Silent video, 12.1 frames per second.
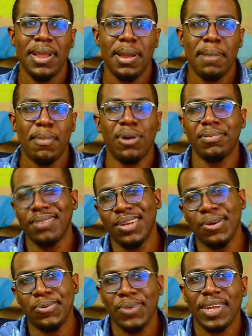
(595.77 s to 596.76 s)
But,
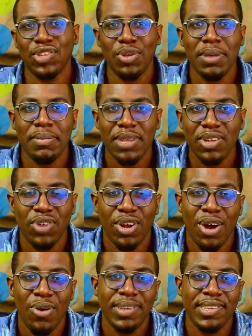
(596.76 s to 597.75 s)
we as human beings are
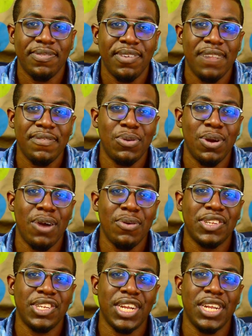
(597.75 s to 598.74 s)
always evolving, we're
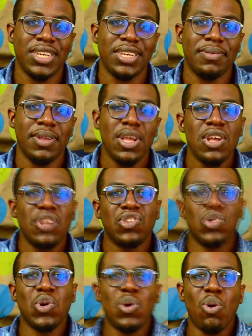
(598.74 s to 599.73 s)
always changing.
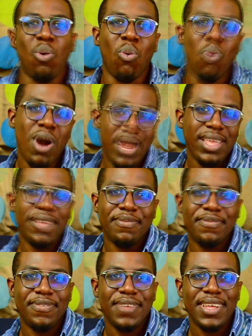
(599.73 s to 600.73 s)
So what if
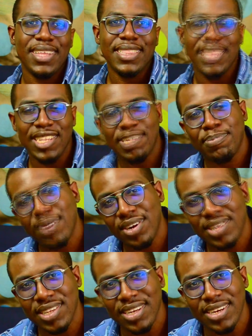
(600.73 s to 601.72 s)
this
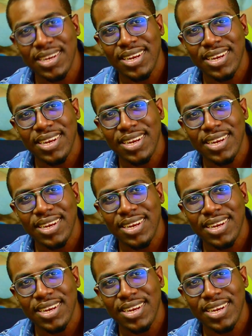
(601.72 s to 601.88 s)
person